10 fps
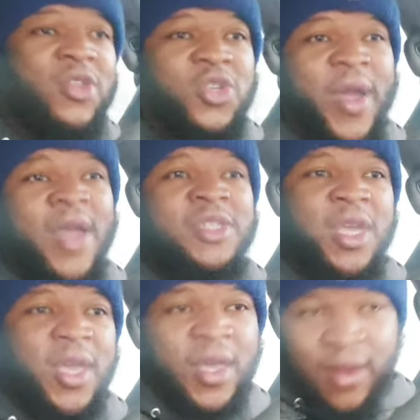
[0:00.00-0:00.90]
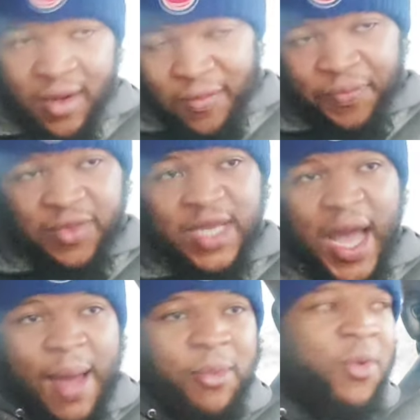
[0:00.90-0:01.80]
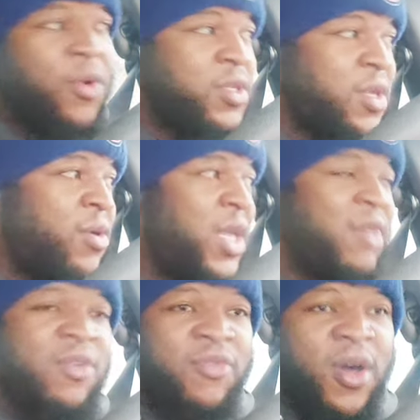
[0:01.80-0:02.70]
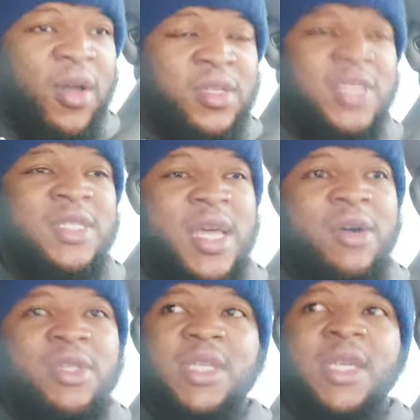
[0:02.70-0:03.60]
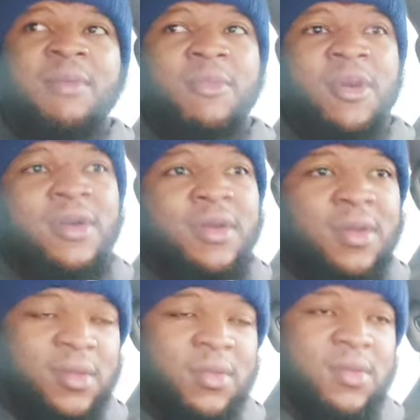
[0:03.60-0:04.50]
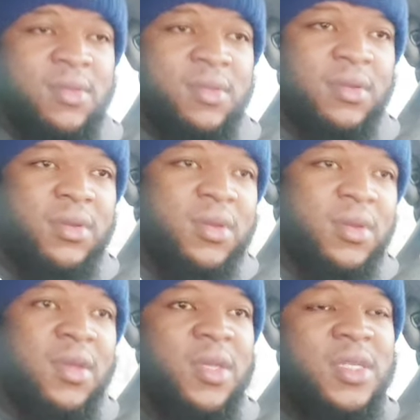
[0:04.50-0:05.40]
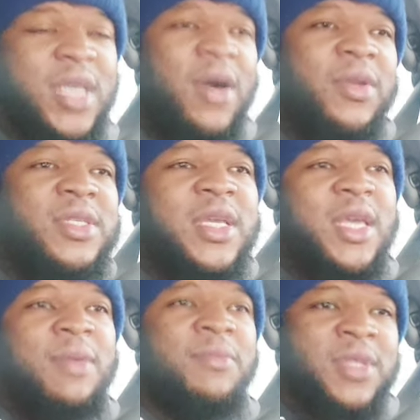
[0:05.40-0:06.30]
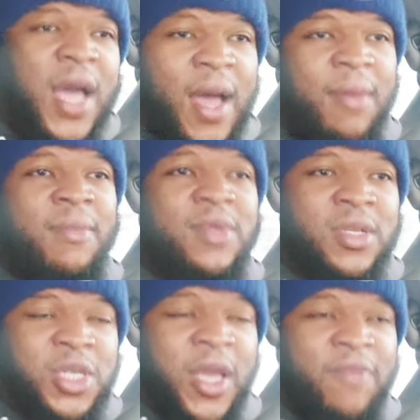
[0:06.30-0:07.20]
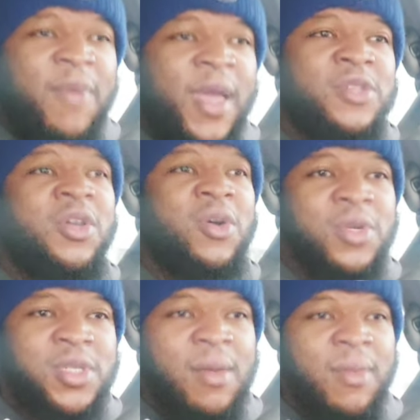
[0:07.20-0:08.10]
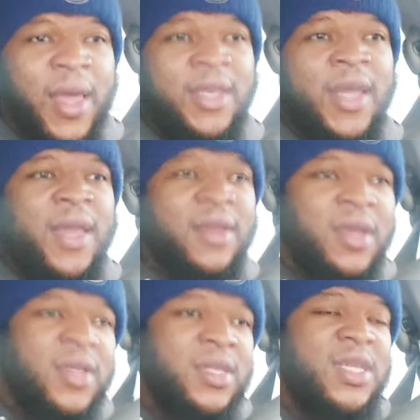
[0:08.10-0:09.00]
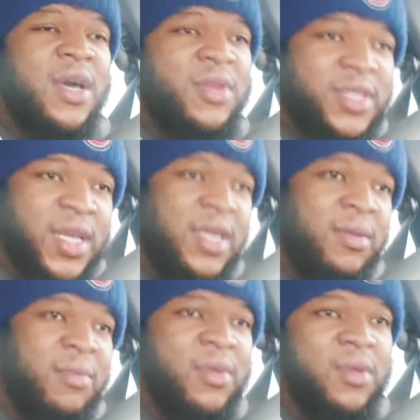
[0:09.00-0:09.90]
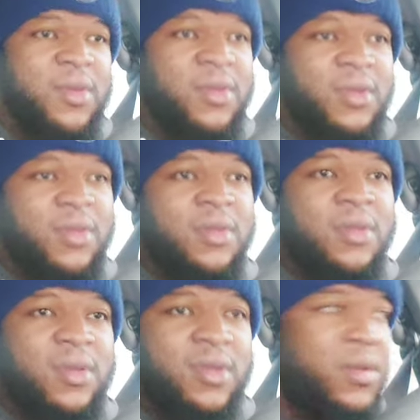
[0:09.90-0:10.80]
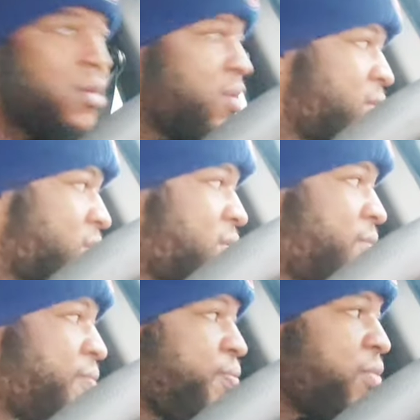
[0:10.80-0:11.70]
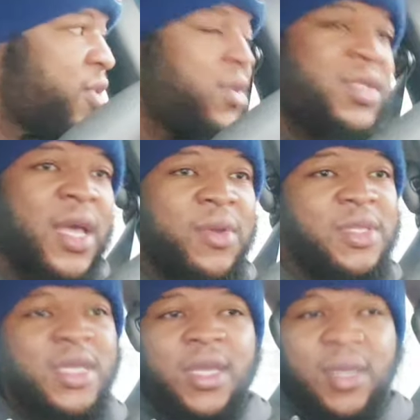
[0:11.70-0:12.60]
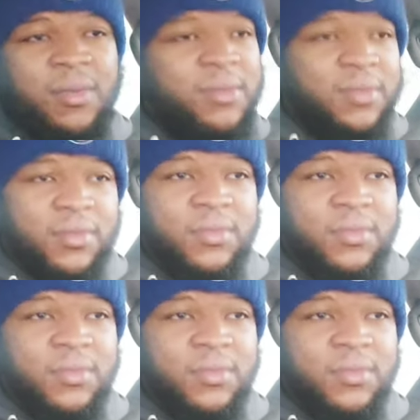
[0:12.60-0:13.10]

the trash can. Tom Gores don't give a fuck. Just sell the team, bro. Sell the team. Tom, the Jeff Bezos or something like that. Sell the team. Sell the team.